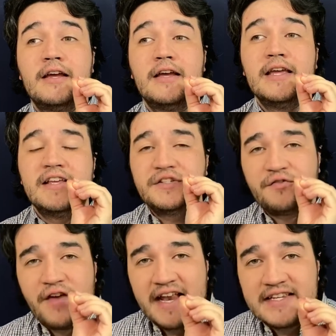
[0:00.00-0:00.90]
is
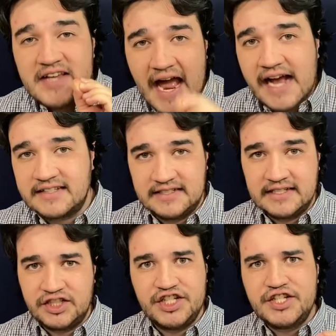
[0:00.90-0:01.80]
fantastic.
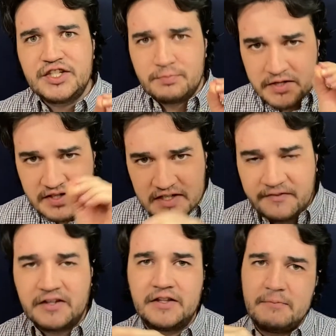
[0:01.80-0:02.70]
She
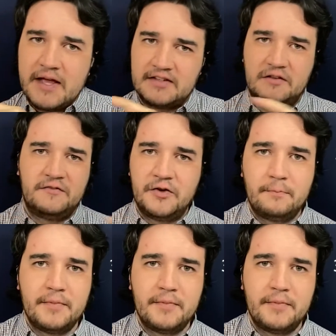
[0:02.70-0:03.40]
specifically makes the film